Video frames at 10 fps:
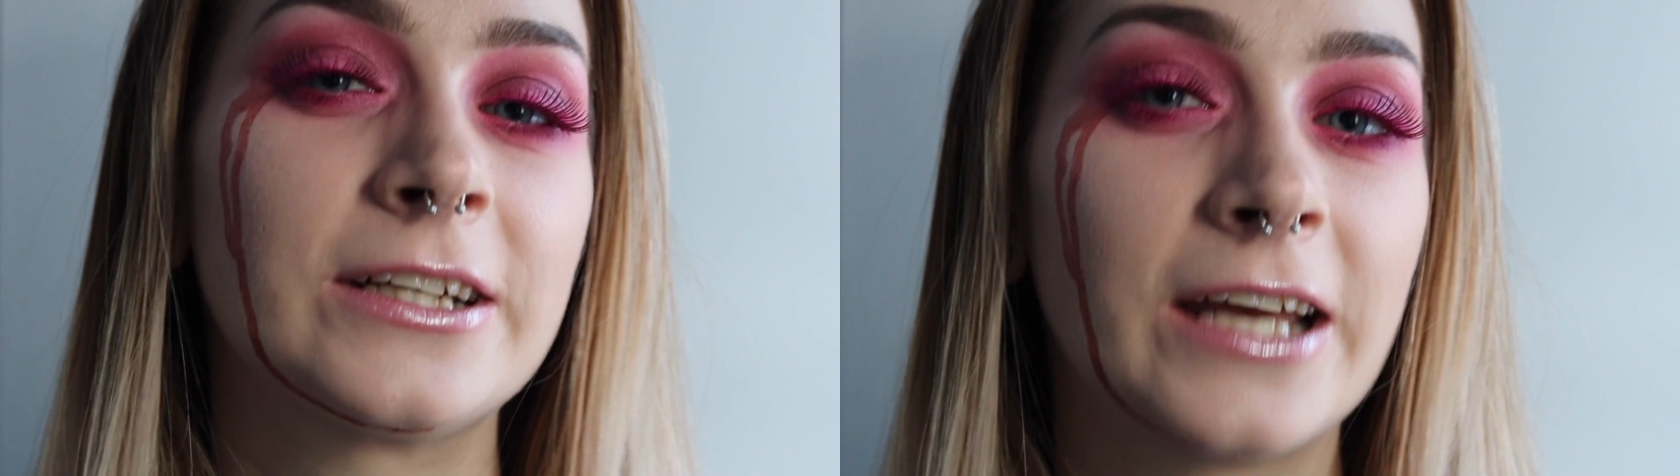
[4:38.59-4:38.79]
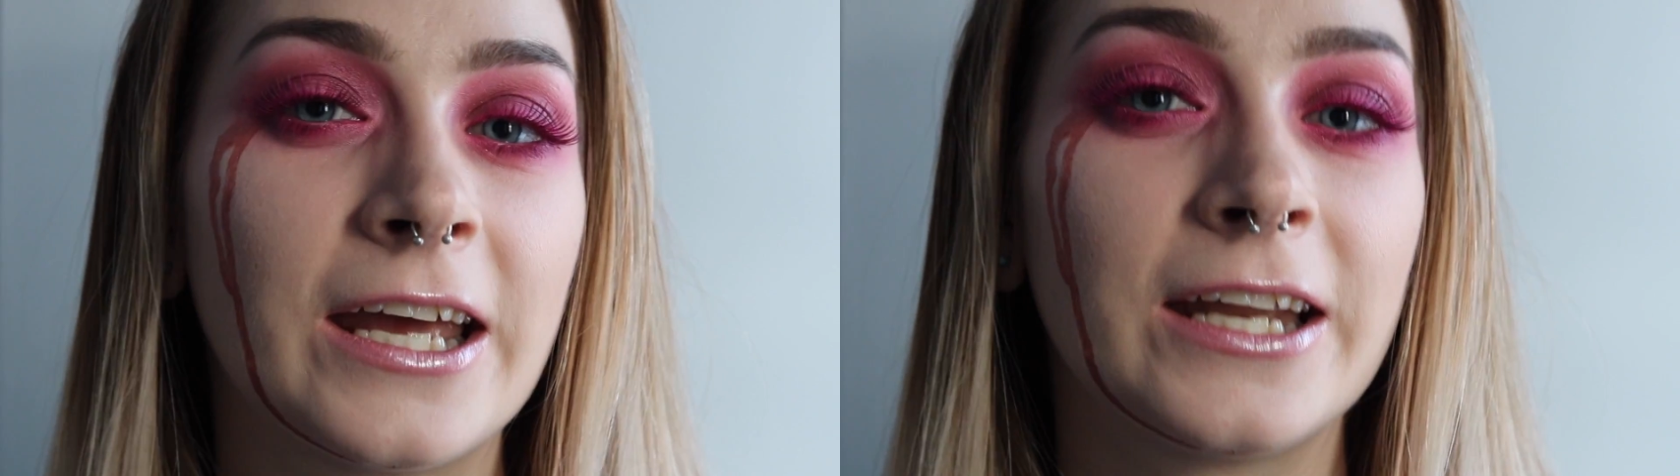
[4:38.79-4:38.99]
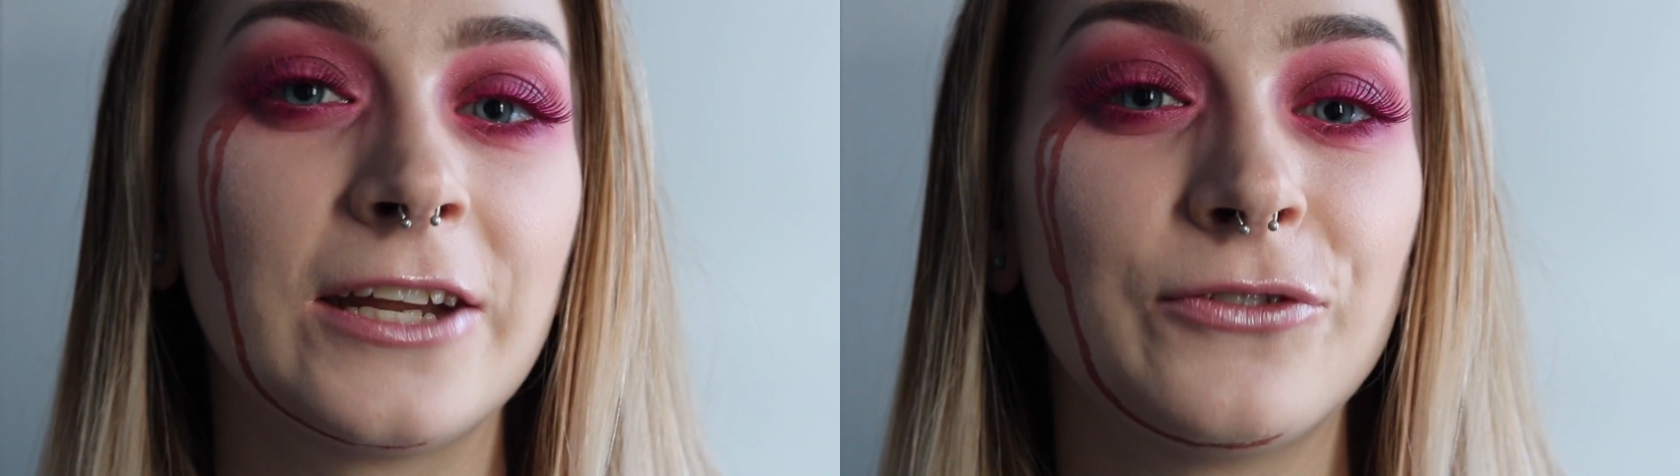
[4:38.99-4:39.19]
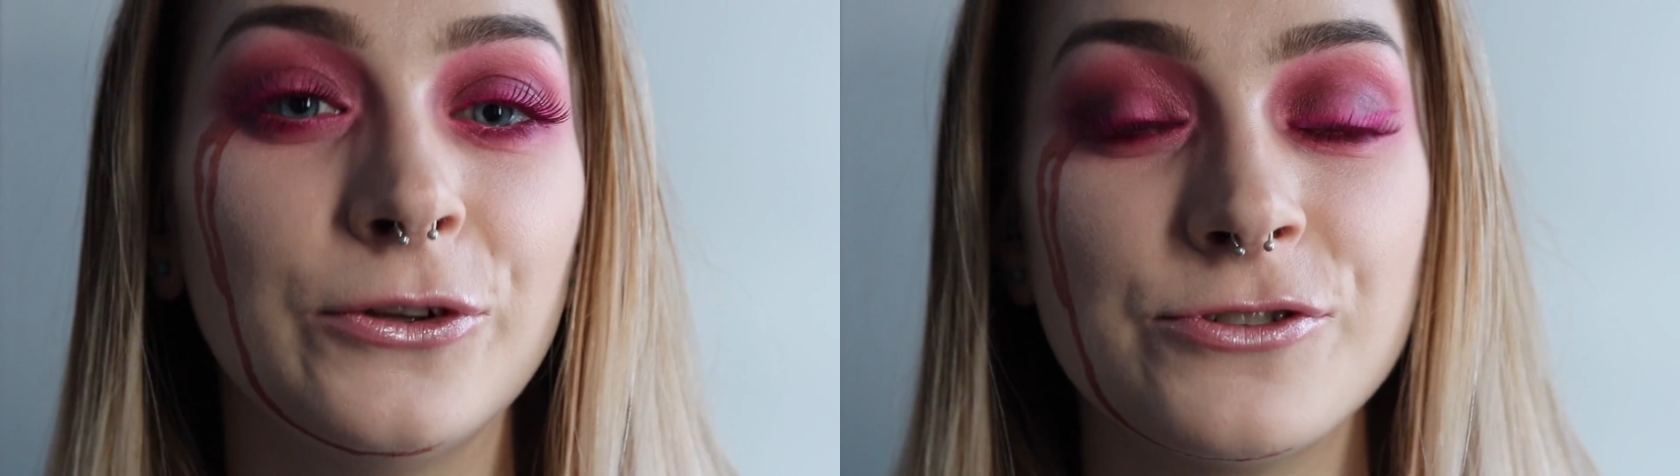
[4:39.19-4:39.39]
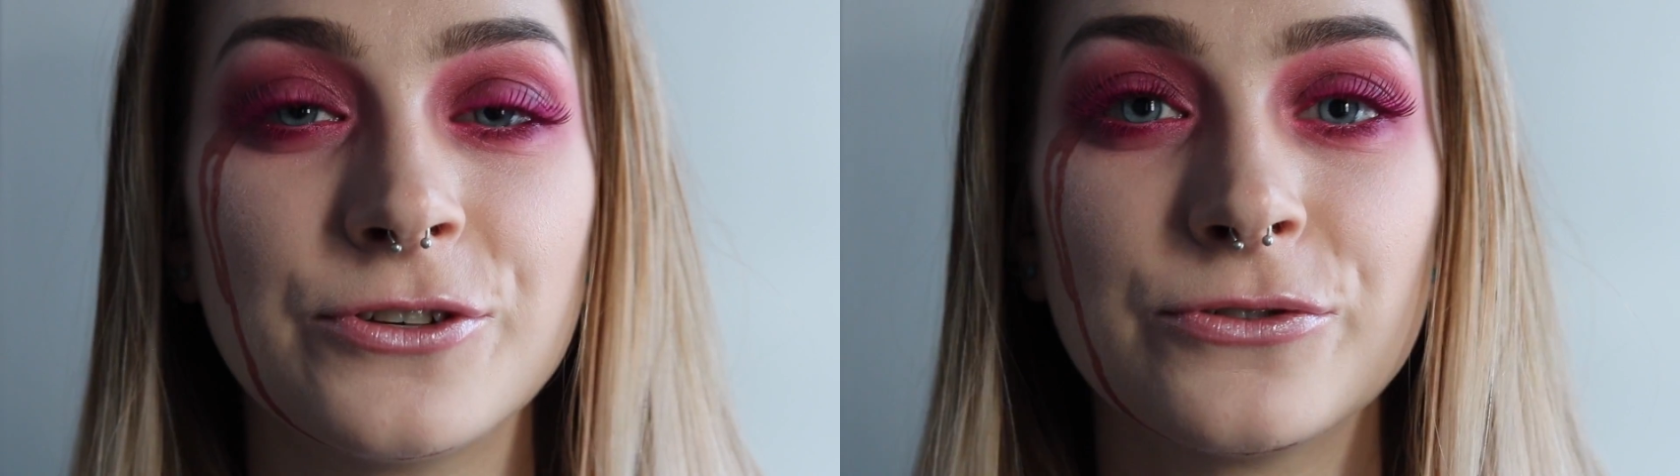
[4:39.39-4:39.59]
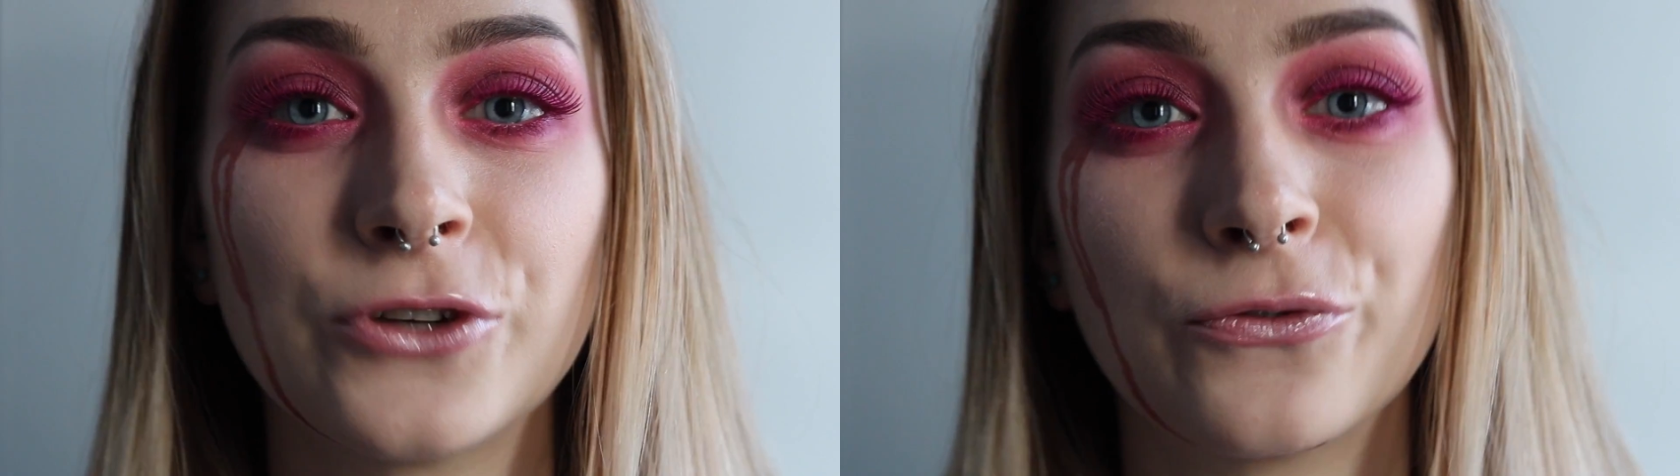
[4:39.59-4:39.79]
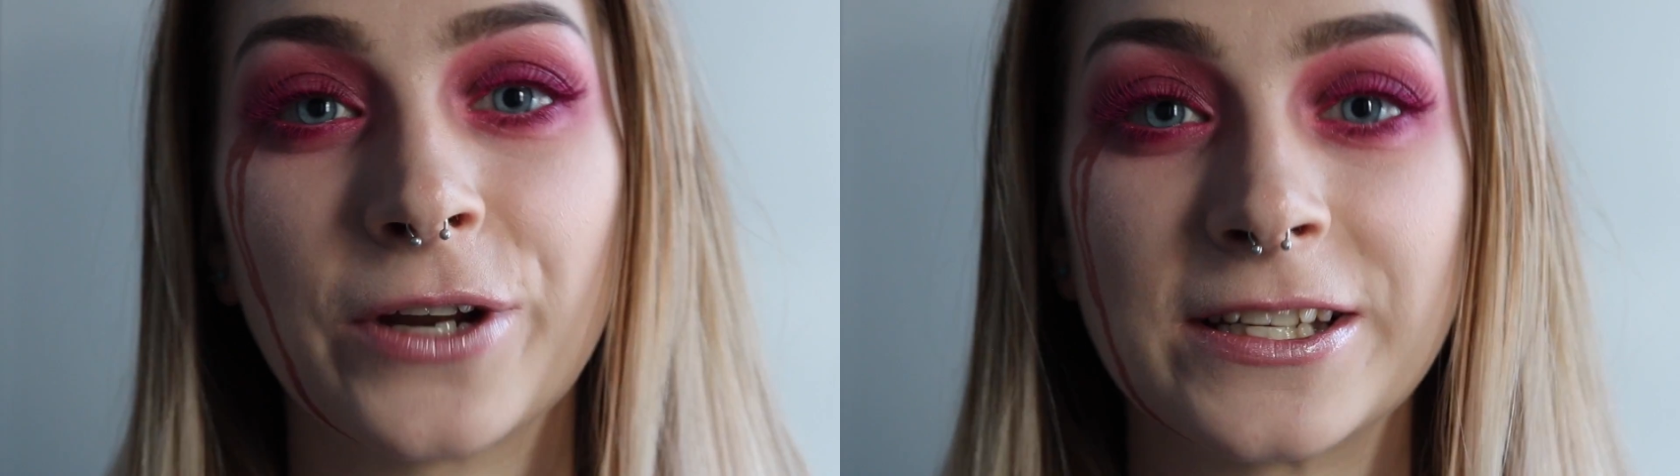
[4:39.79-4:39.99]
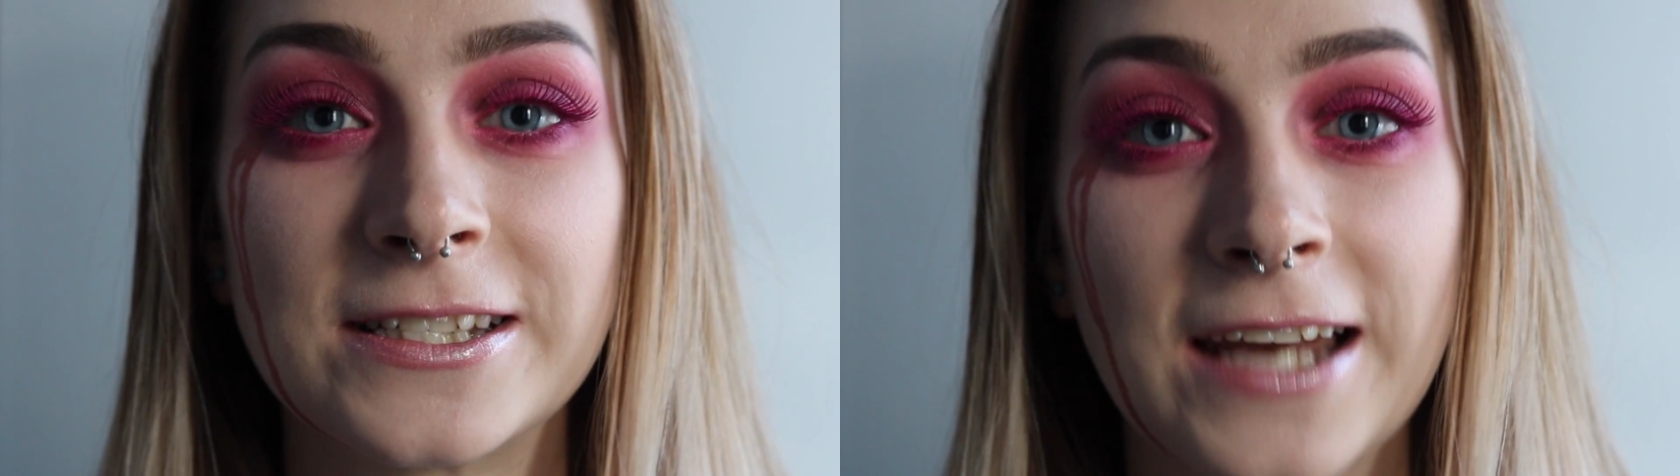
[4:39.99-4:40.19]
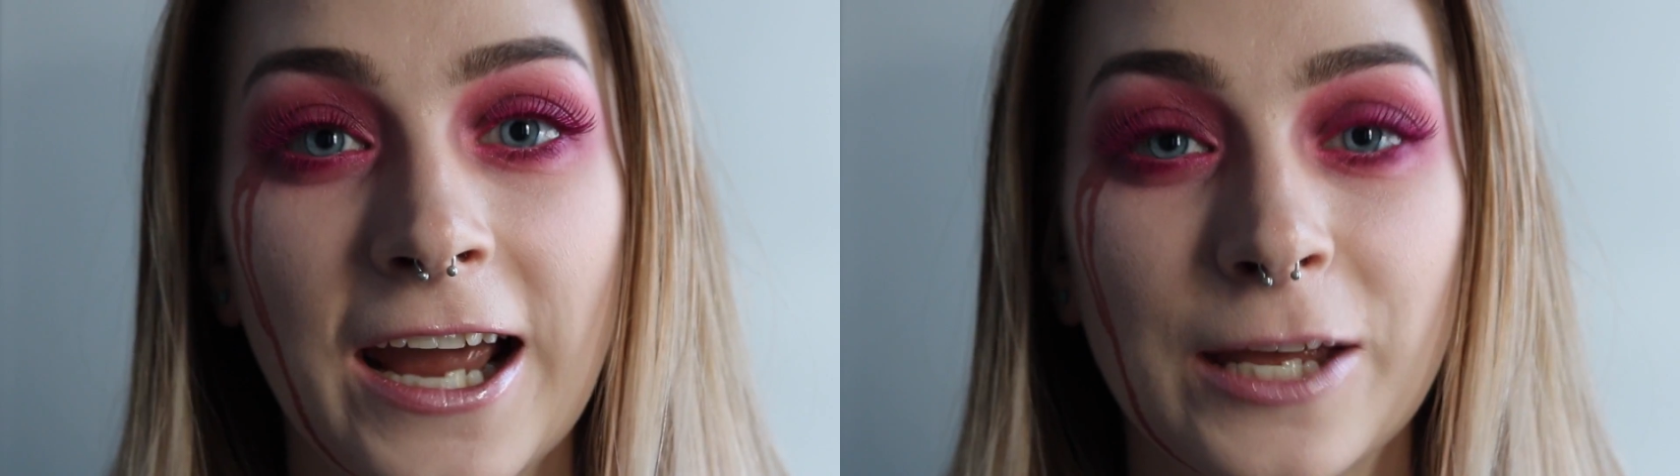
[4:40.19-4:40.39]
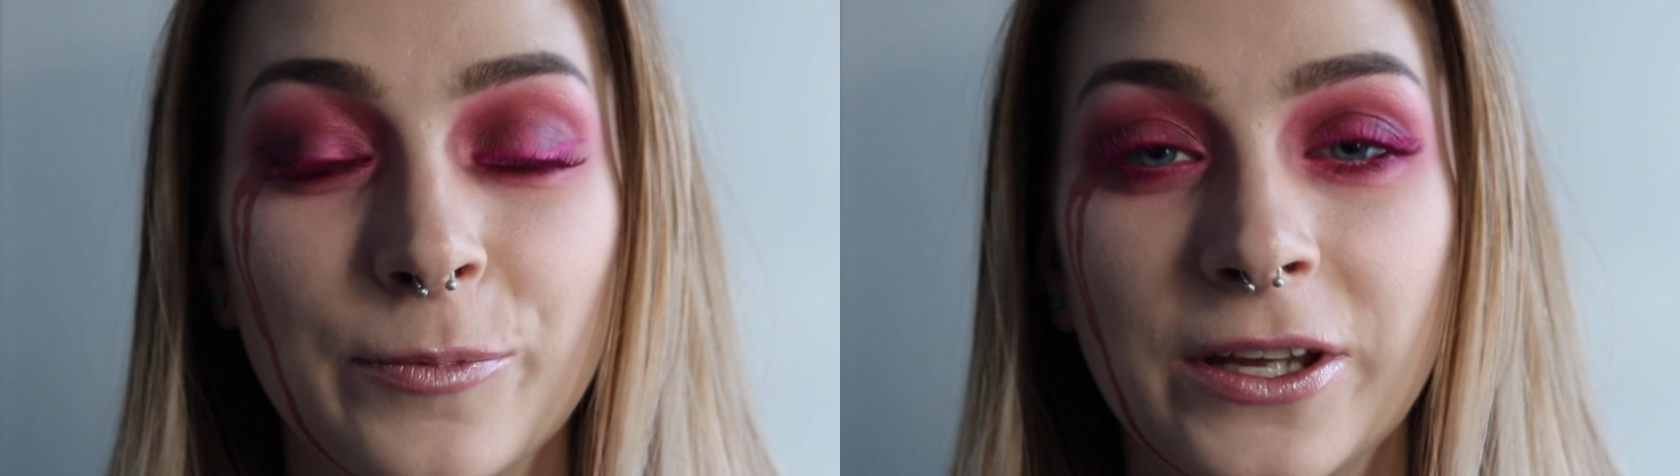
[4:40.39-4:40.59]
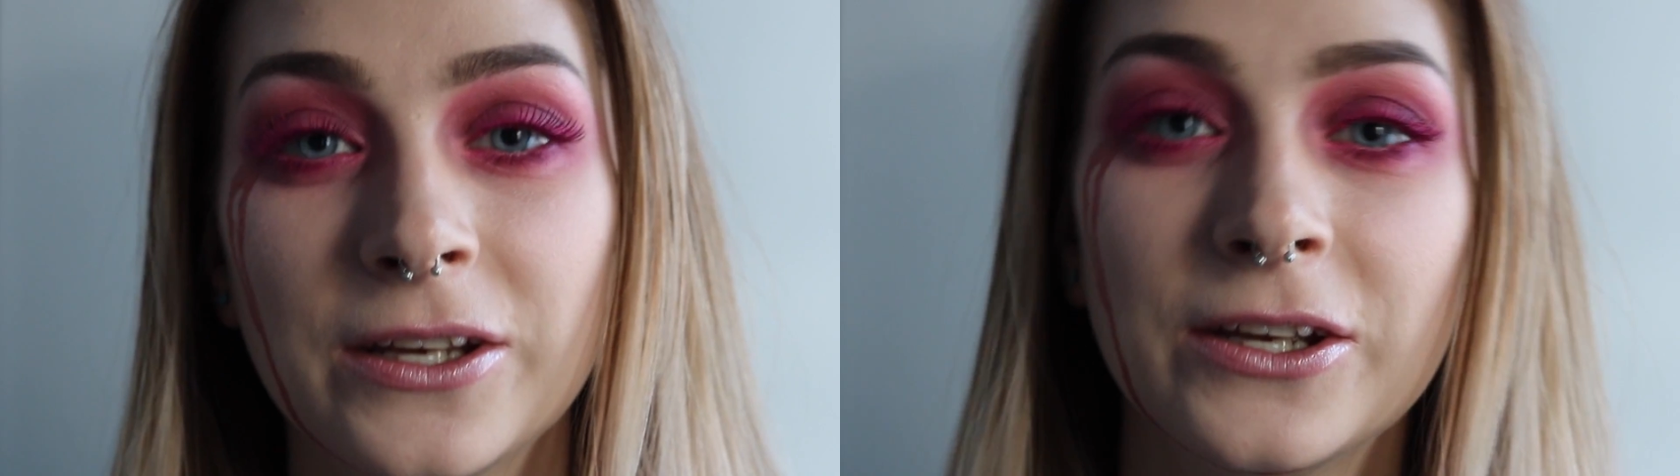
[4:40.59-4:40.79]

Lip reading: and if you do, don't forget to tag me.